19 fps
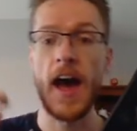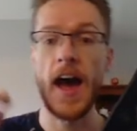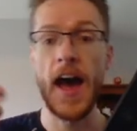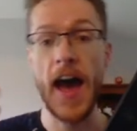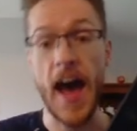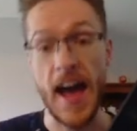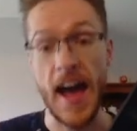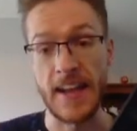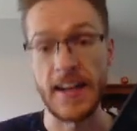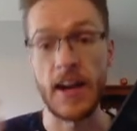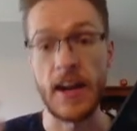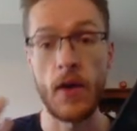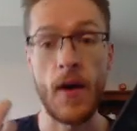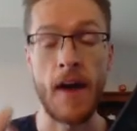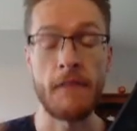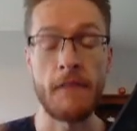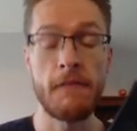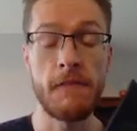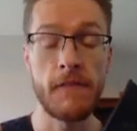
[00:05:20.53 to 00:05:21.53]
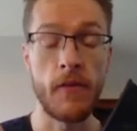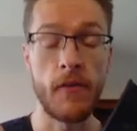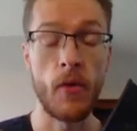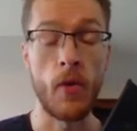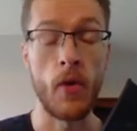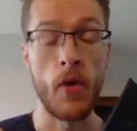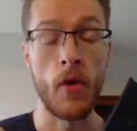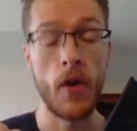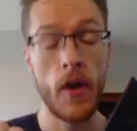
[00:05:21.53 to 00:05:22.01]
And then I'll have
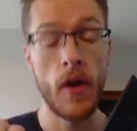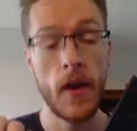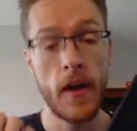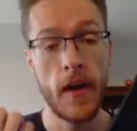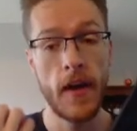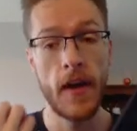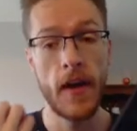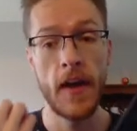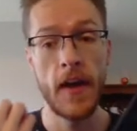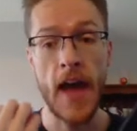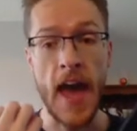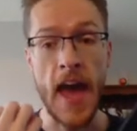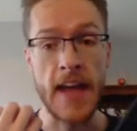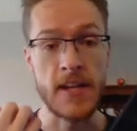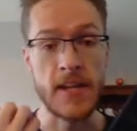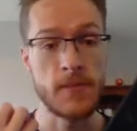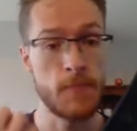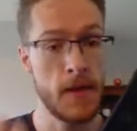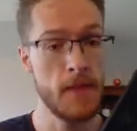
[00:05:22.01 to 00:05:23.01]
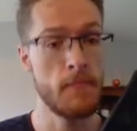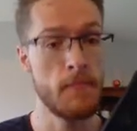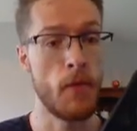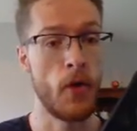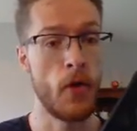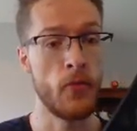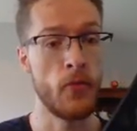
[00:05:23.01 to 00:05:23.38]
4 HP mods,